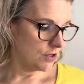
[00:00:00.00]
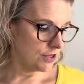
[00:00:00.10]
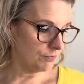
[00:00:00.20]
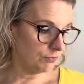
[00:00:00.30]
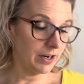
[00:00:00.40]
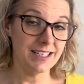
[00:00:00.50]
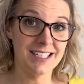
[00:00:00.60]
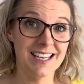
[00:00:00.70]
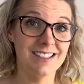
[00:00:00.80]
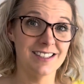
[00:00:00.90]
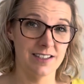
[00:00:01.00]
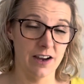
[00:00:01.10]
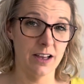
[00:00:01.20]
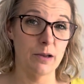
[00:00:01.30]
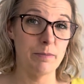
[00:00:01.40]
The writing
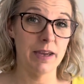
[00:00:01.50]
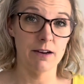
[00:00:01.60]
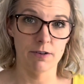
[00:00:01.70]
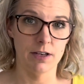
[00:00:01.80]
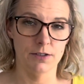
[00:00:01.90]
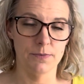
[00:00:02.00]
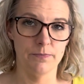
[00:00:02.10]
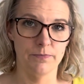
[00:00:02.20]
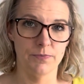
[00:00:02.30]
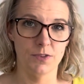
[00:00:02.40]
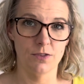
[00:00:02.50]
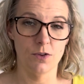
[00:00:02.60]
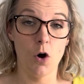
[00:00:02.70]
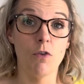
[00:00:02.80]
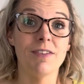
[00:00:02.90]
style and period
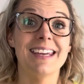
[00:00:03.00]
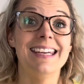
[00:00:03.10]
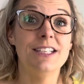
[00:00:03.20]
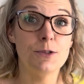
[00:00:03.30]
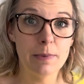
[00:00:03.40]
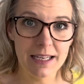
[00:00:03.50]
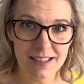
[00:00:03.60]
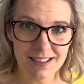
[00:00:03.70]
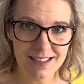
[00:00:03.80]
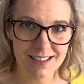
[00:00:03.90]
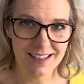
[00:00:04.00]
of each piece,